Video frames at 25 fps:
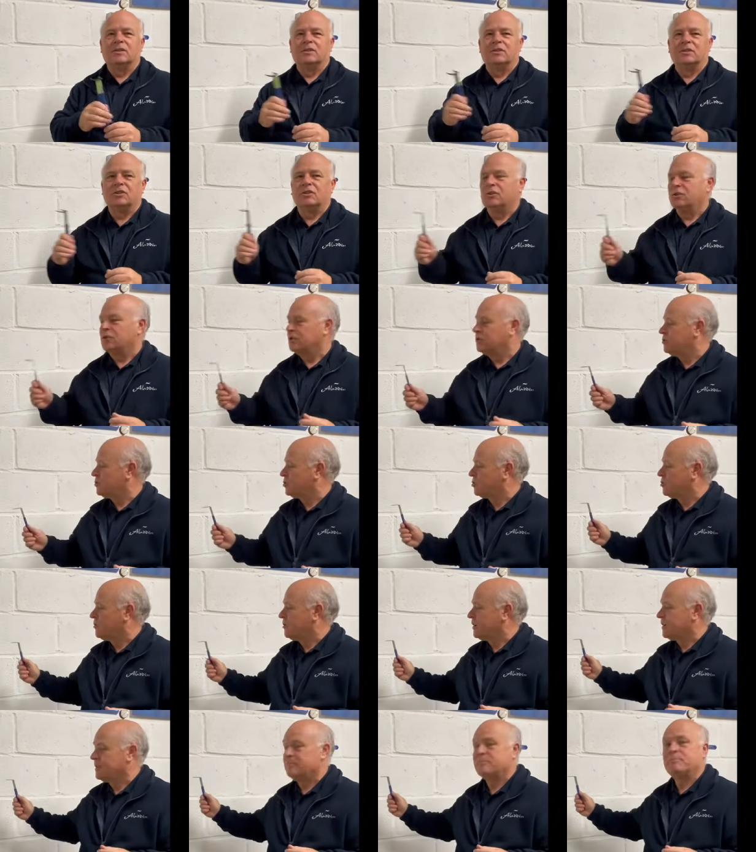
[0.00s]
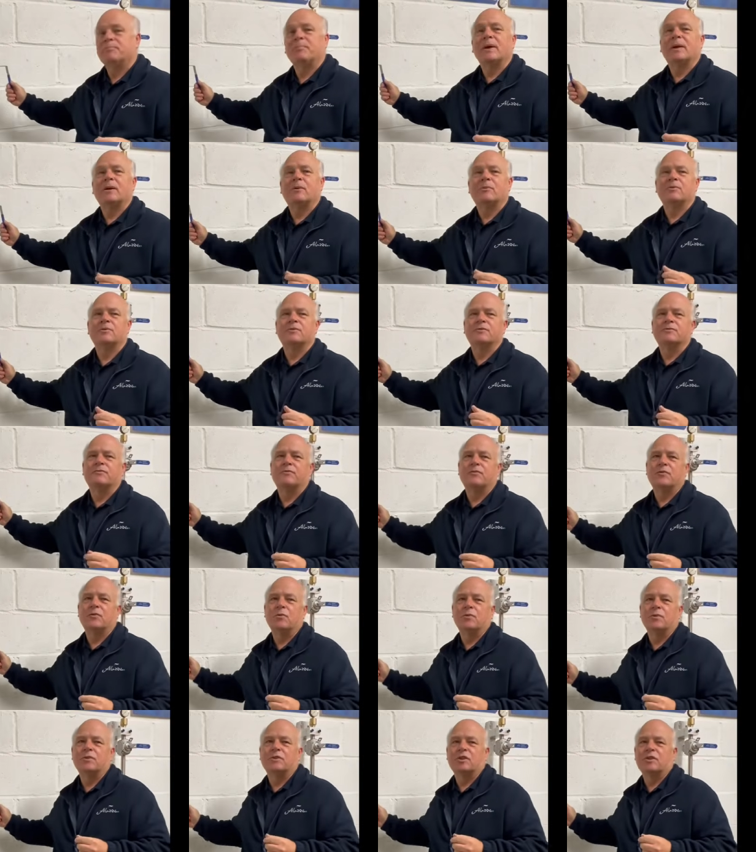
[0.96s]
You can scrape backwards and
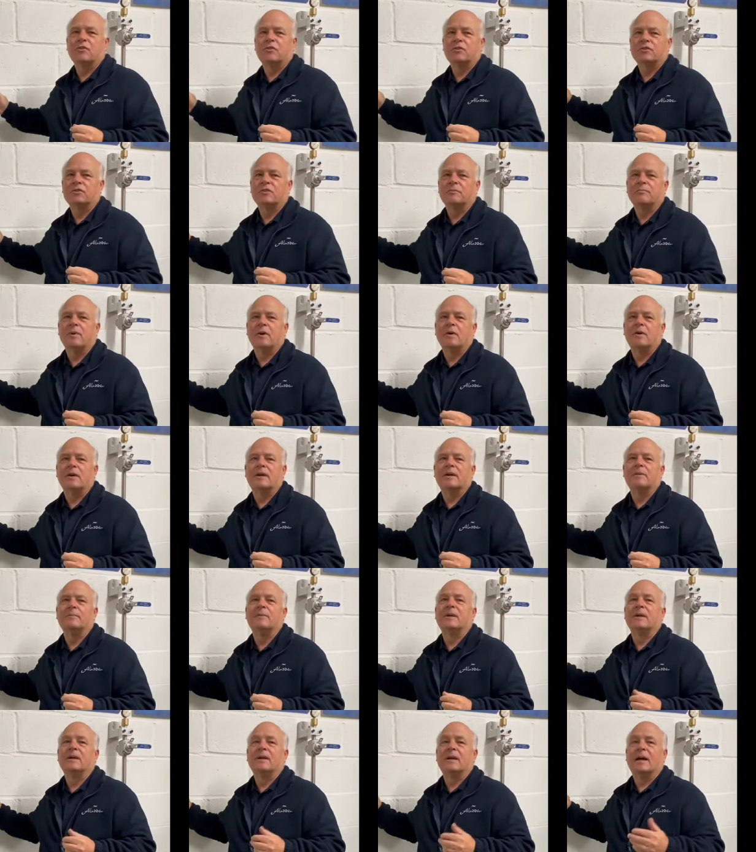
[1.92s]
forwards across the pipe